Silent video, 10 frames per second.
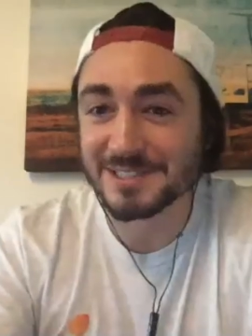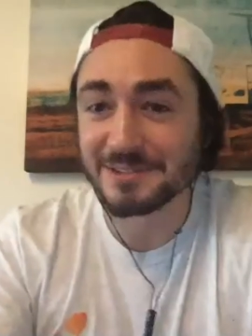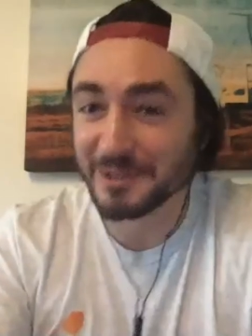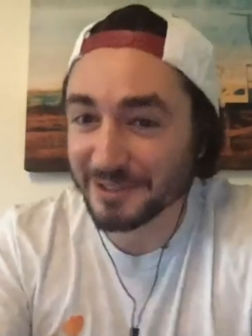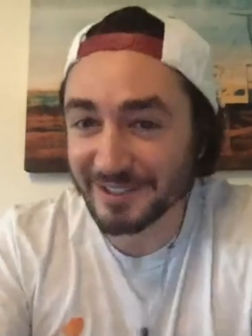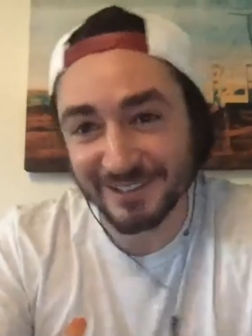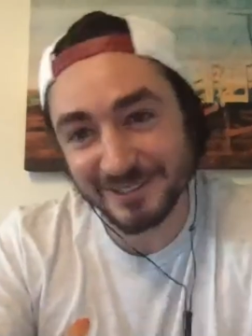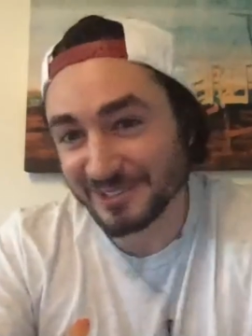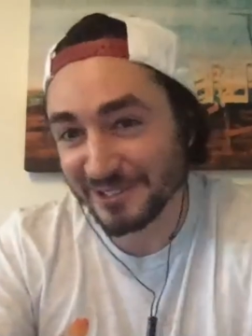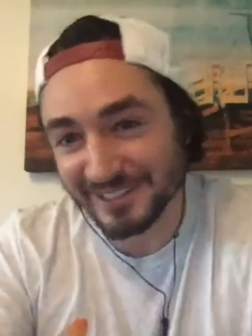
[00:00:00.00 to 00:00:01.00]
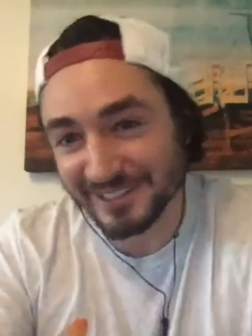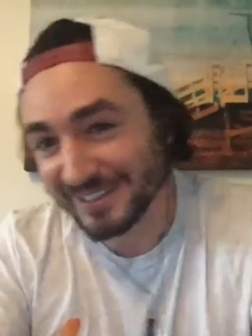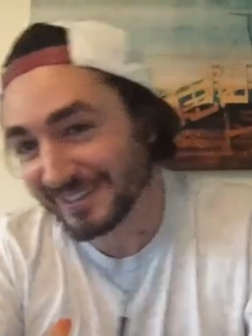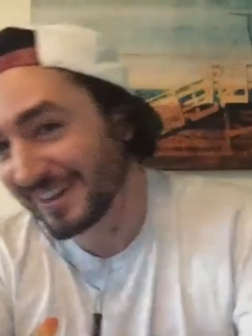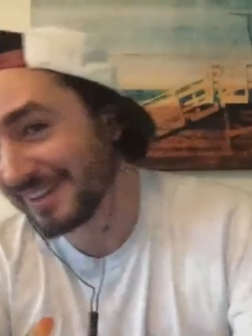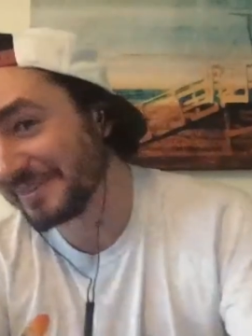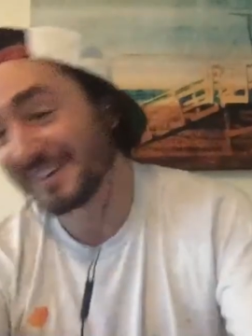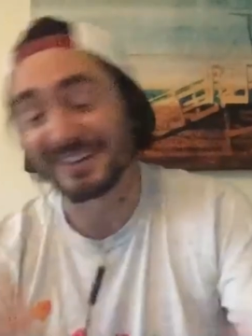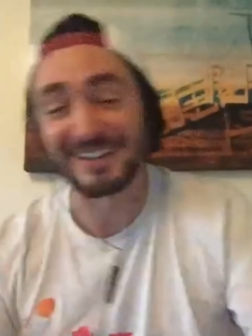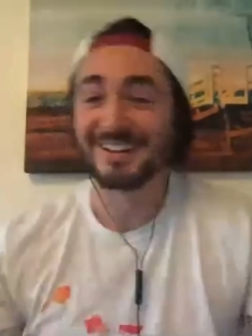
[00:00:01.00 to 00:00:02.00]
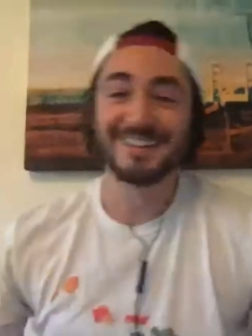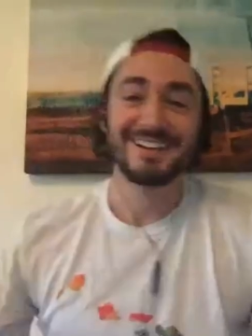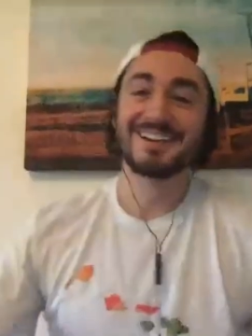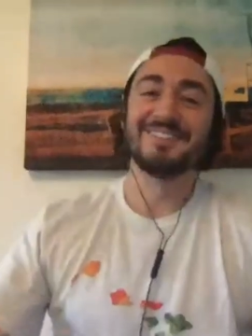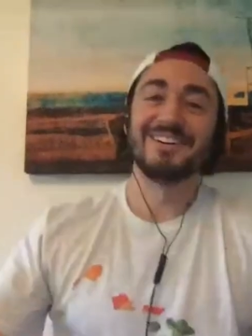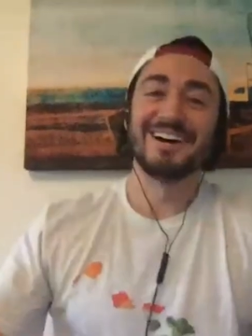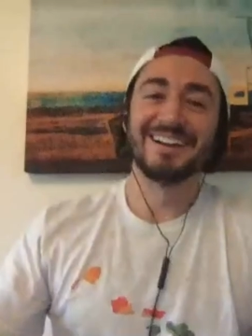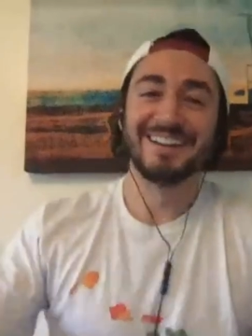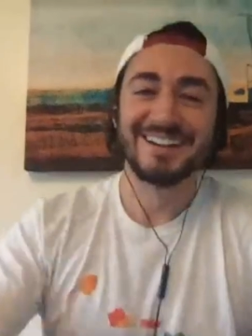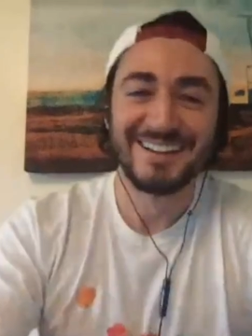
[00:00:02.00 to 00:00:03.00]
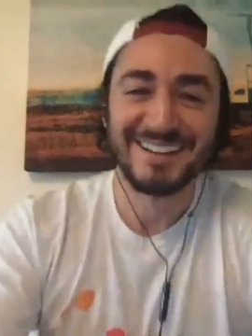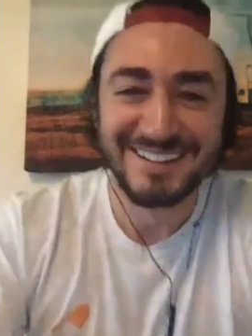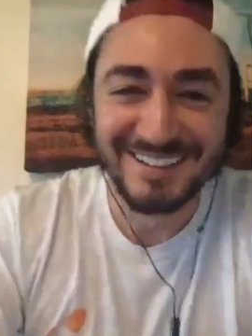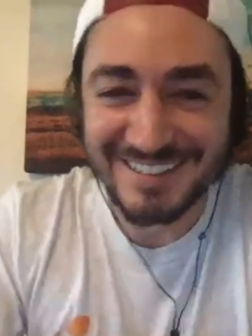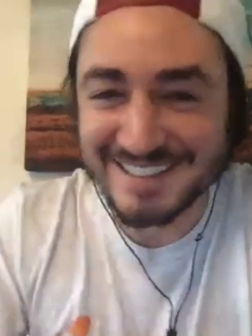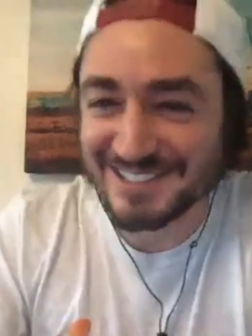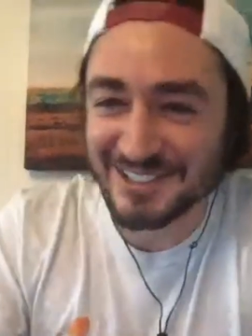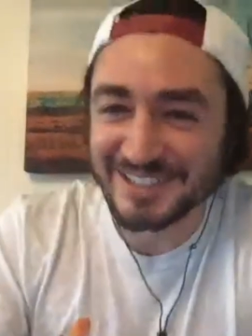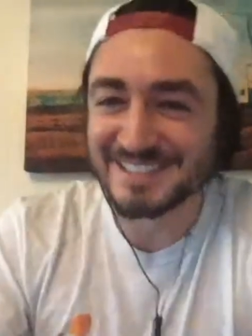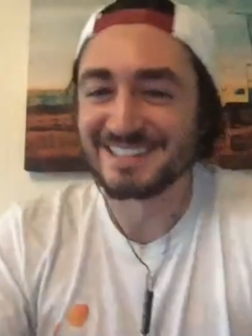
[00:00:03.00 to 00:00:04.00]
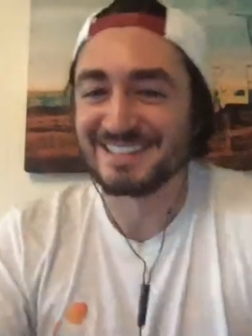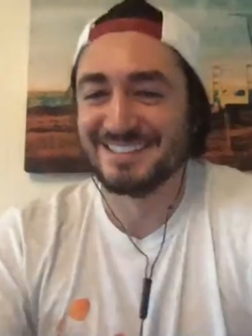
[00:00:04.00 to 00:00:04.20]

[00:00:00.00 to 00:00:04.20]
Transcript: 30 under 30 here. I mean, come on. This is crazy.